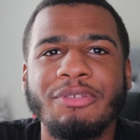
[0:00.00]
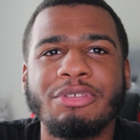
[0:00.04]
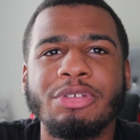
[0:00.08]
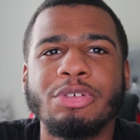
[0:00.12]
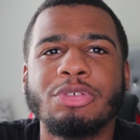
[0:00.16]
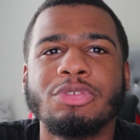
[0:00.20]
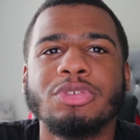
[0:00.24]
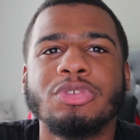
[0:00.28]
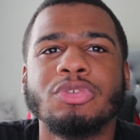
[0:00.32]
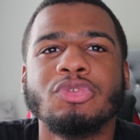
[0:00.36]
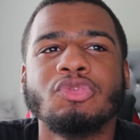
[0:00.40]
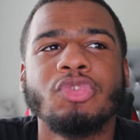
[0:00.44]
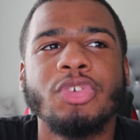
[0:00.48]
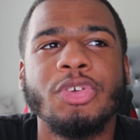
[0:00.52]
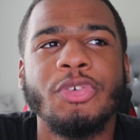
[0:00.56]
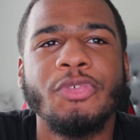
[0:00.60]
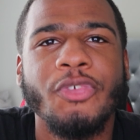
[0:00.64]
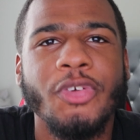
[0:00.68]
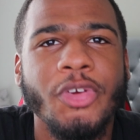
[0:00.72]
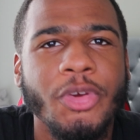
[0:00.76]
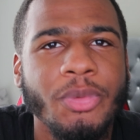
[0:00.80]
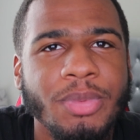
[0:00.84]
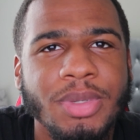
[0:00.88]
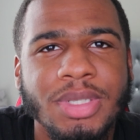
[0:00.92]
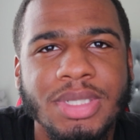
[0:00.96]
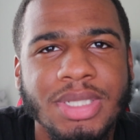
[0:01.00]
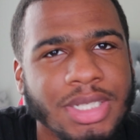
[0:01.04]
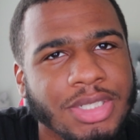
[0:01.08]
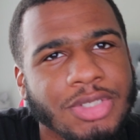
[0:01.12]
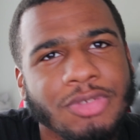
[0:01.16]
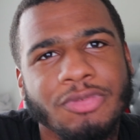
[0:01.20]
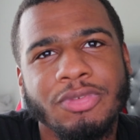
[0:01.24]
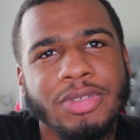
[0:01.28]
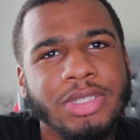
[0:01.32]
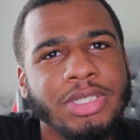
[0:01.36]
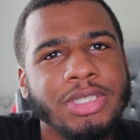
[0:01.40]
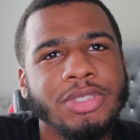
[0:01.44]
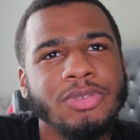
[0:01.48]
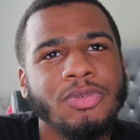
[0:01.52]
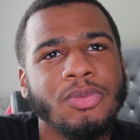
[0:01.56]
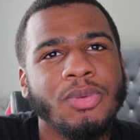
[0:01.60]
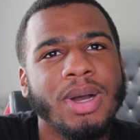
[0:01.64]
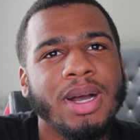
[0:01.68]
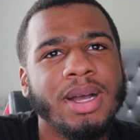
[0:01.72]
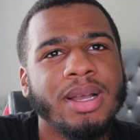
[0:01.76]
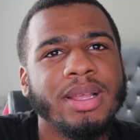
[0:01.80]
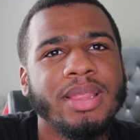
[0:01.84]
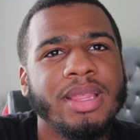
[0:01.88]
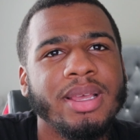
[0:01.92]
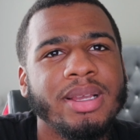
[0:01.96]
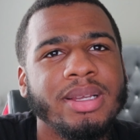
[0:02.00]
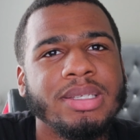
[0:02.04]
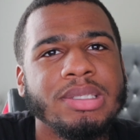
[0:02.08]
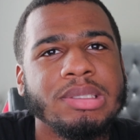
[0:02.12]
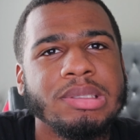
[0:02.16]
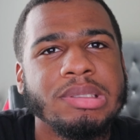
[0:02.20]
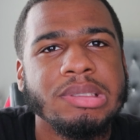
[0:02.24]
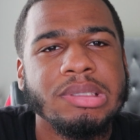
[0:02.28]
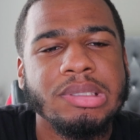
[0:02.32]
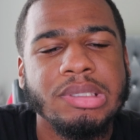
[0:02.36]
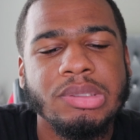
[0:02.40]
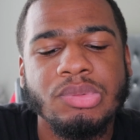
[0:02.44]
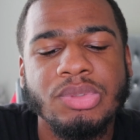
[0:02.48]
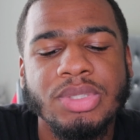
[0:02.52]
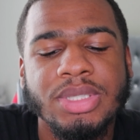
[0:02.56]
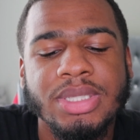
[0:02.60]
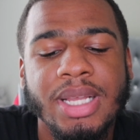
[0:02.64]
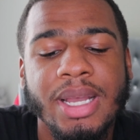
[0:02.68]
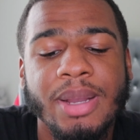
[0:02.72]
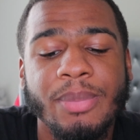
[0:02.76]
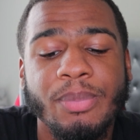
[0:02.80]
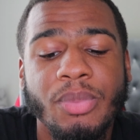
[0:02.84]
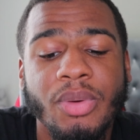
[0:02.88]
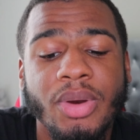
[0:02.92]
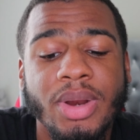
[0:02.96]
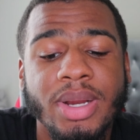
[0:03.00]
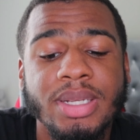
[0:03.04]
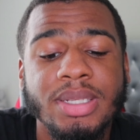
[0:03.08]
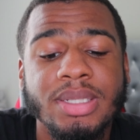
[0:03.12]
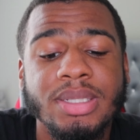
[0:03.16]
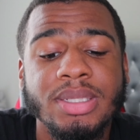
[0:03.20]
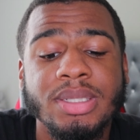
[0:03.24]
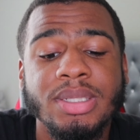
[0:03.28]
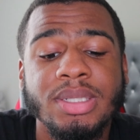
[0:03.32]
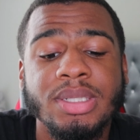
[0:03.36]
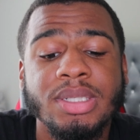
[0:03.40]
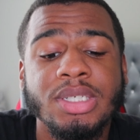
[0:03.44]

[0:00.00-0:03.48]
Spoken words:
It was refurbished. That's the reason why it was that price.